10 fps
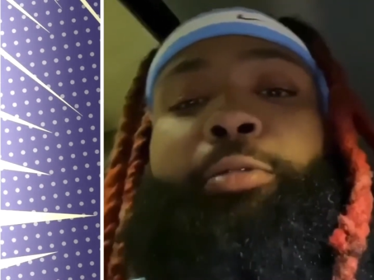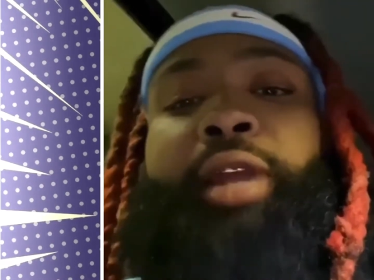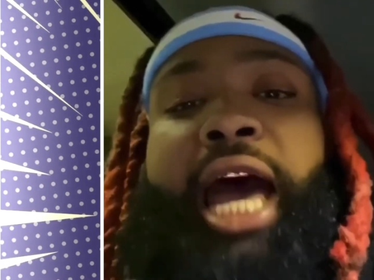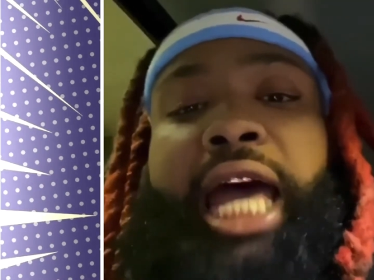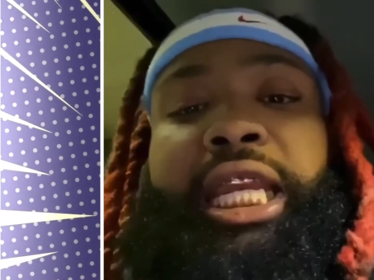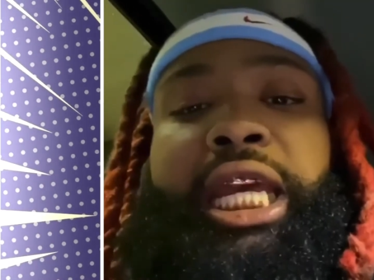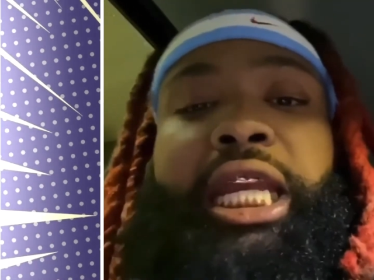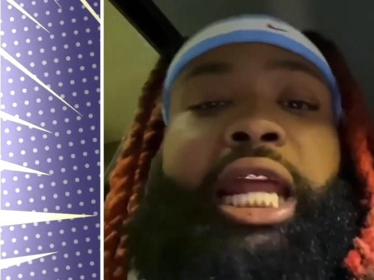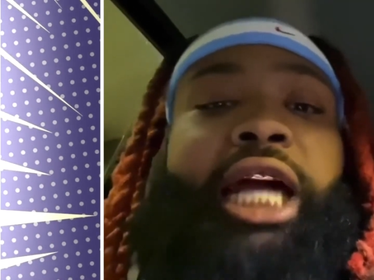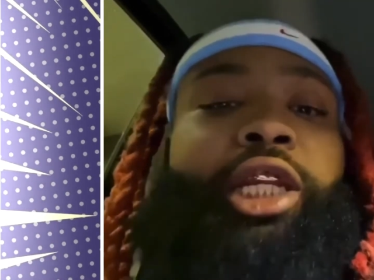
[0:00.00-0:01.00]
He
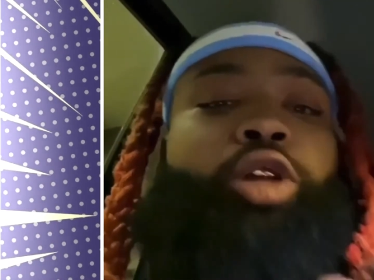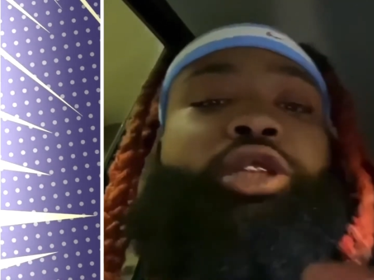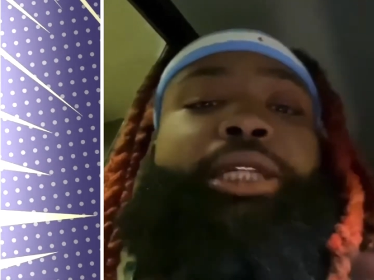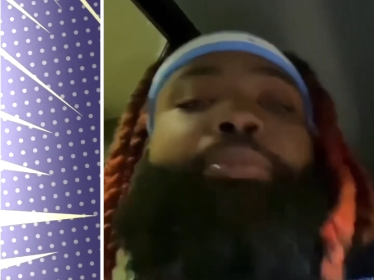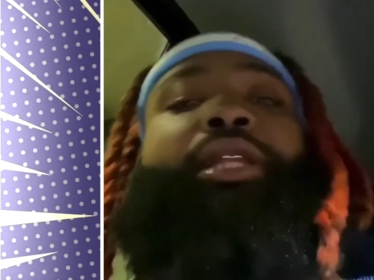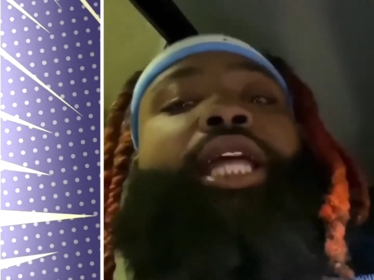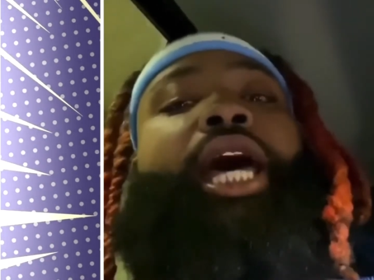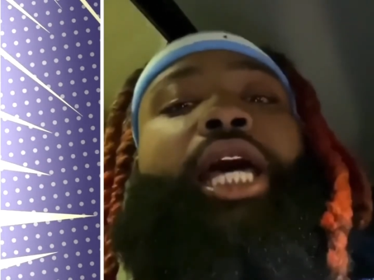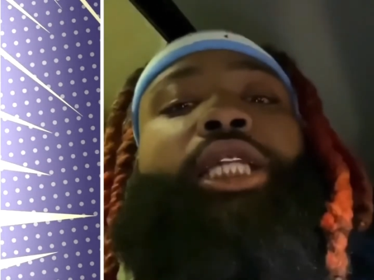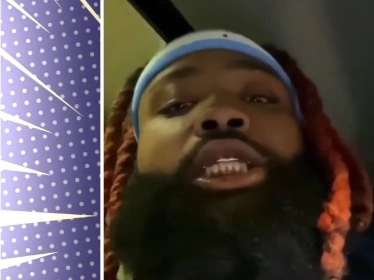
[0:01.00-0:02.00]
doesn't think that
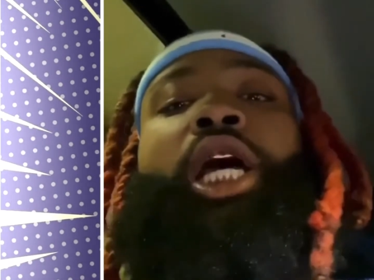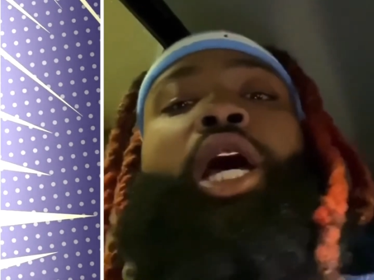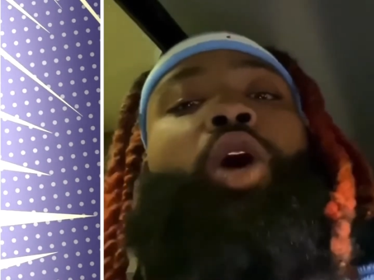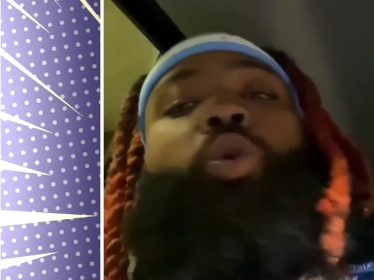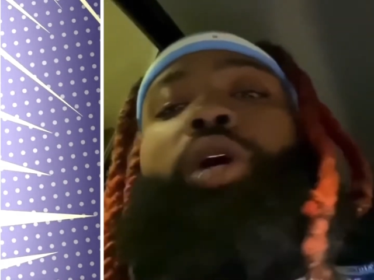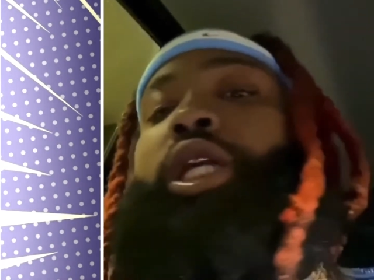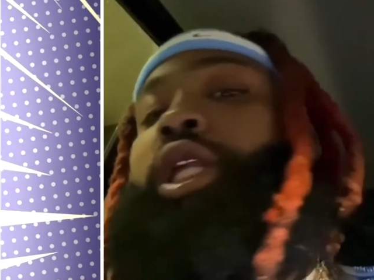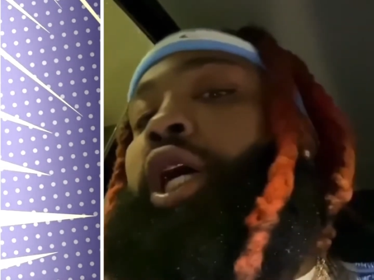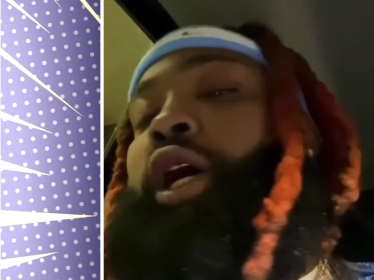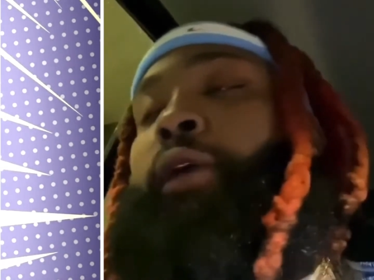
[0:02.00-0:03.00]
rape is something to be
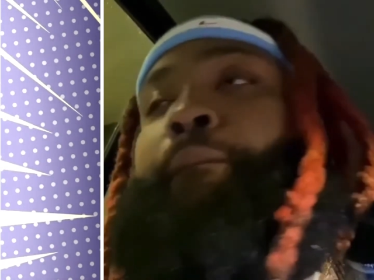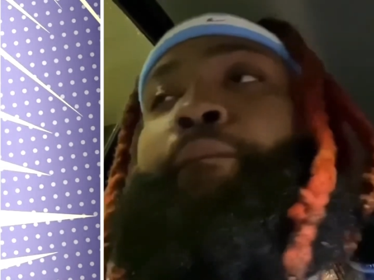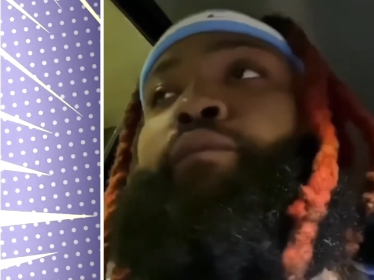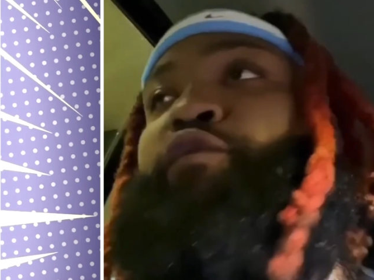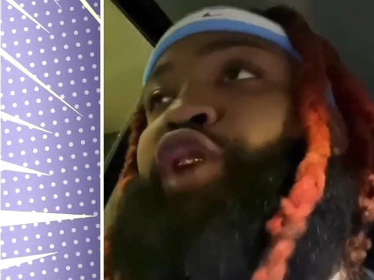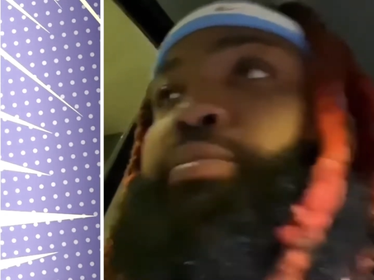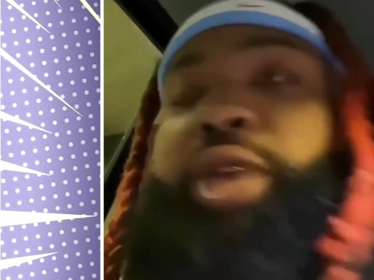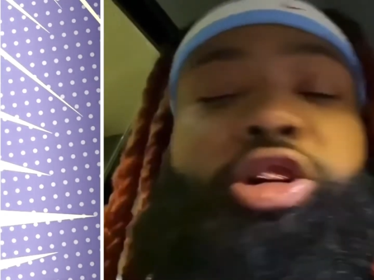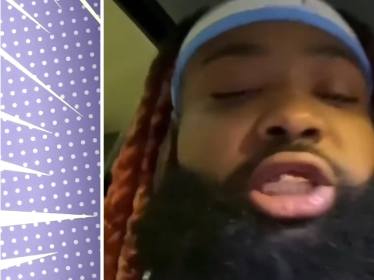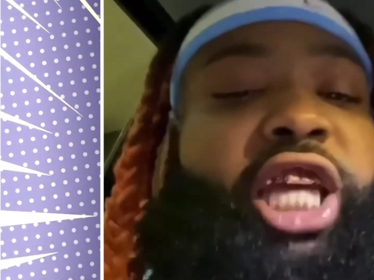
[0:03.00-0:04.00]
played with. He
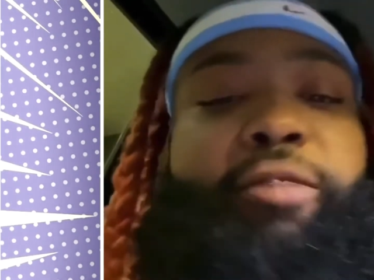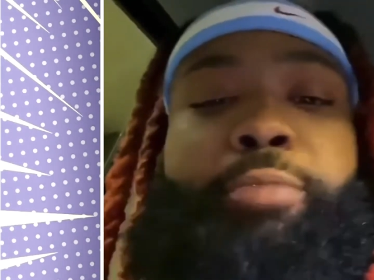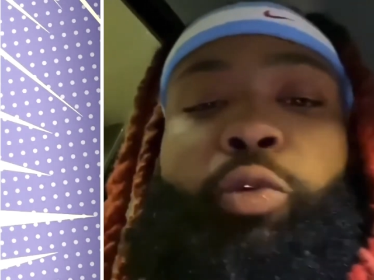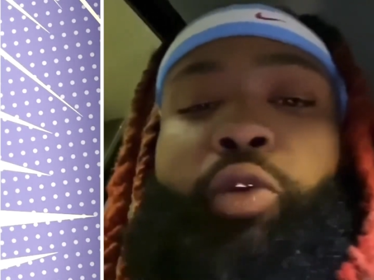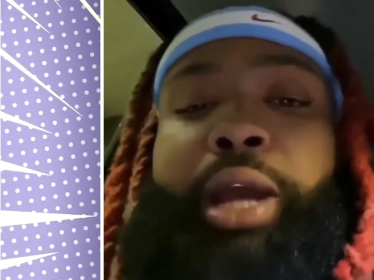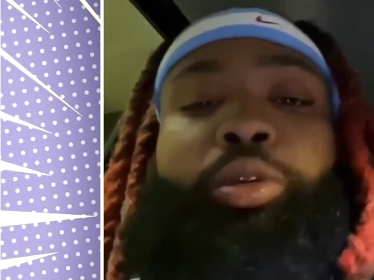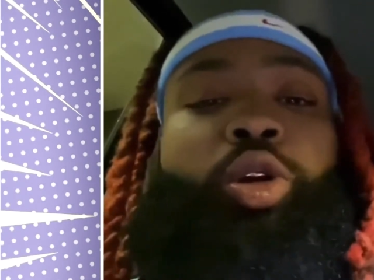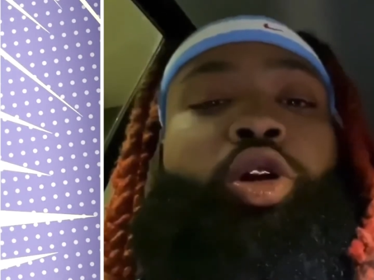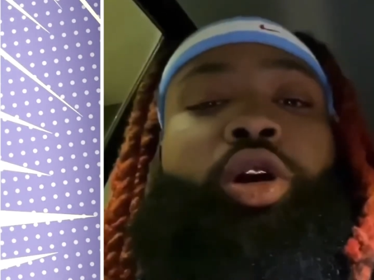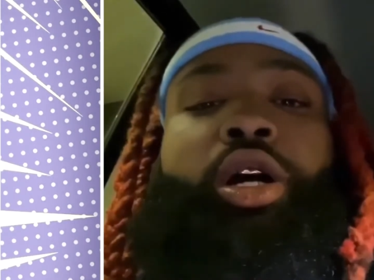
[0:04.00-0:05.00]
says that he has
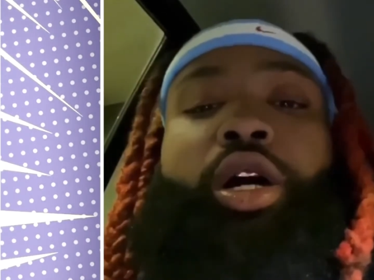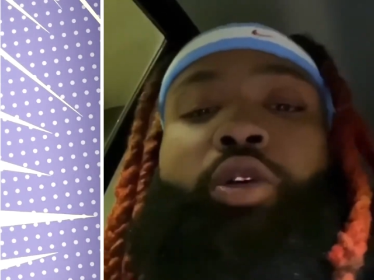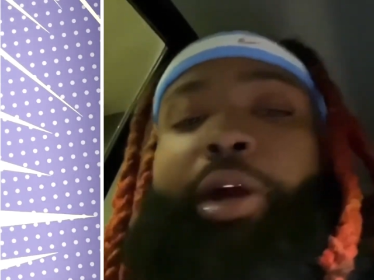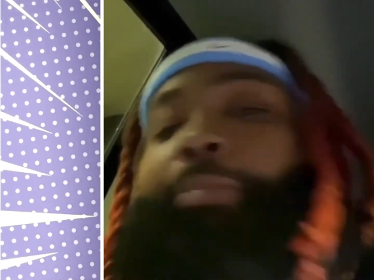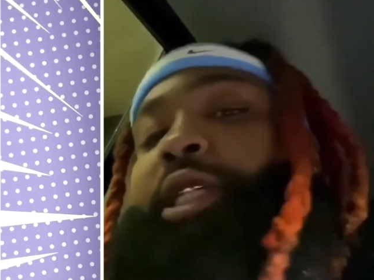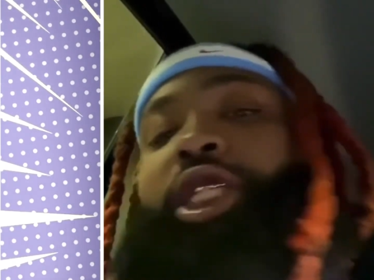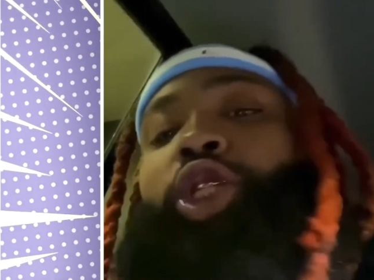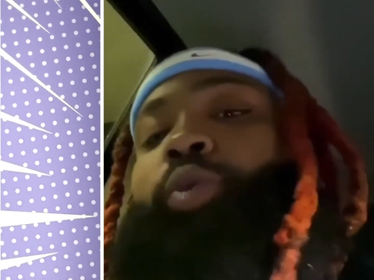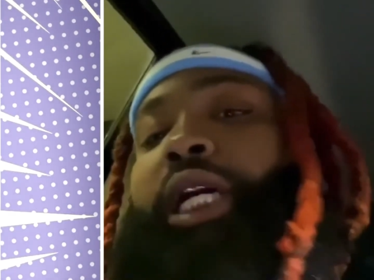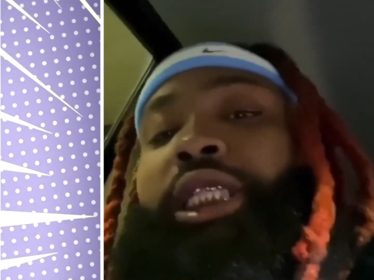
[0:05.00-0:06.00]
homosexual people in
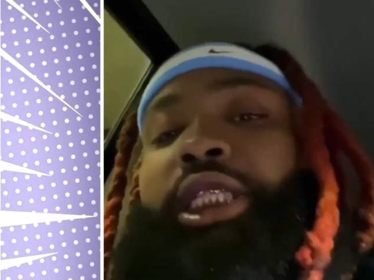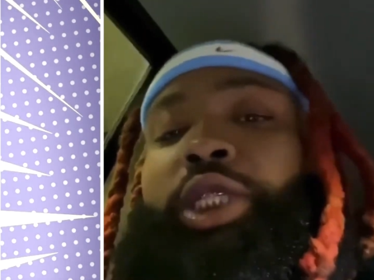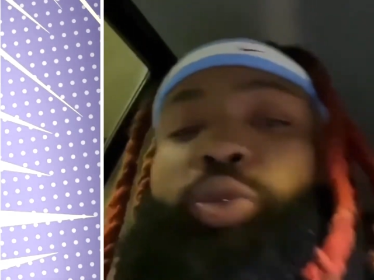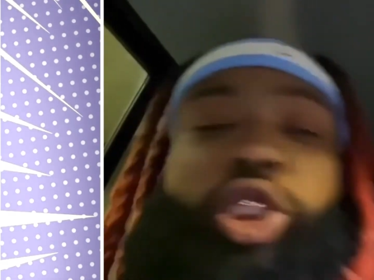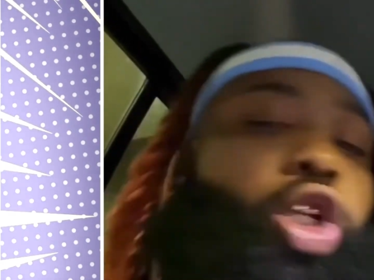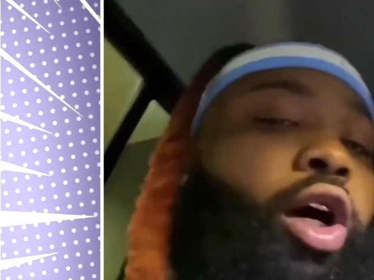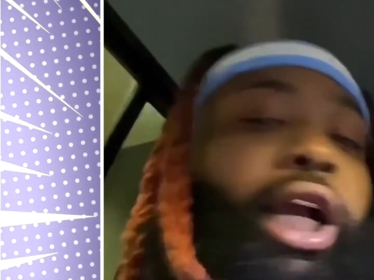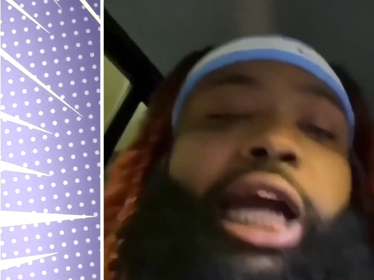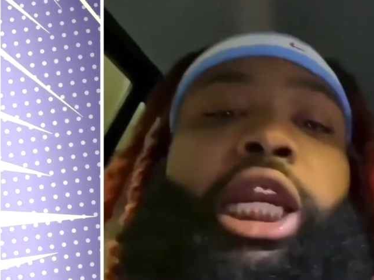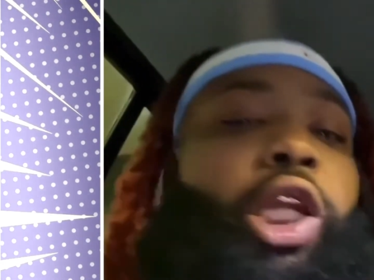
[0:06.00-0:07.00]
his camp that he
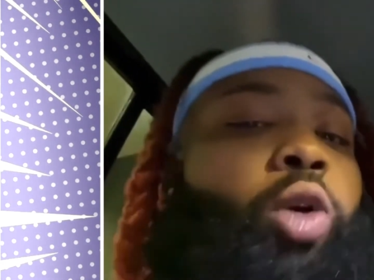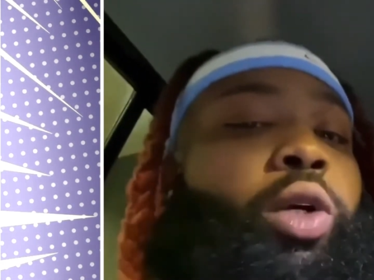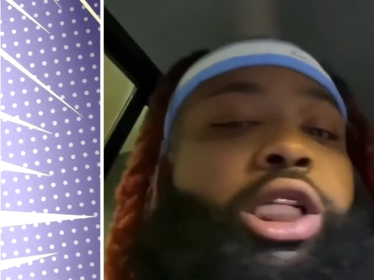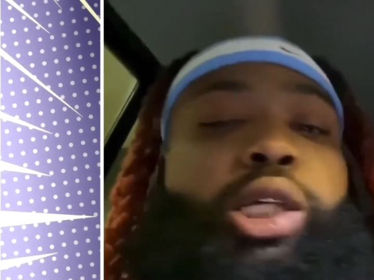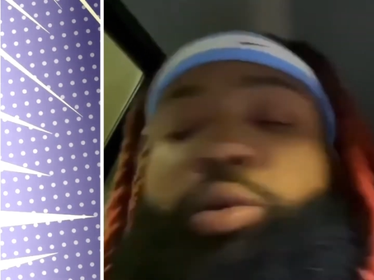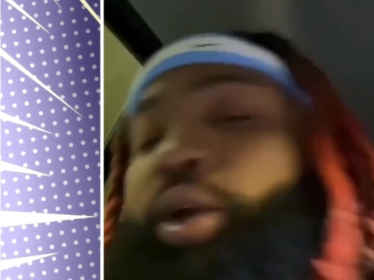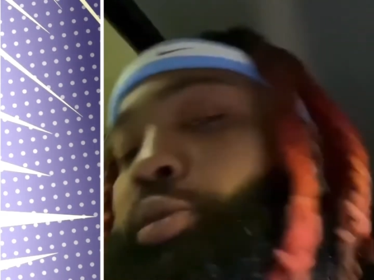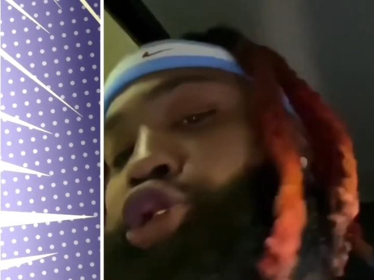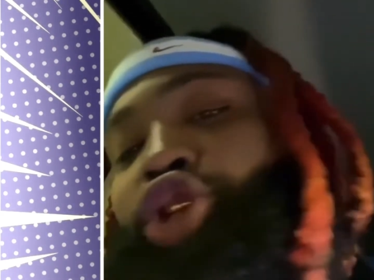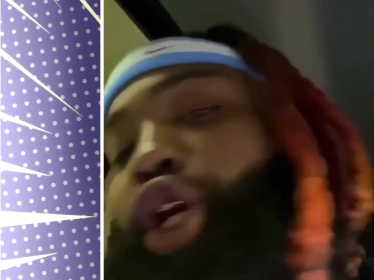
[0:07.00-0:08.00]
deals with on a daily
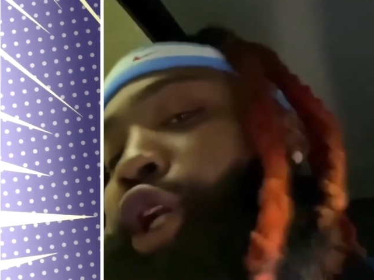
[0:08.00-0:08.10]
basis.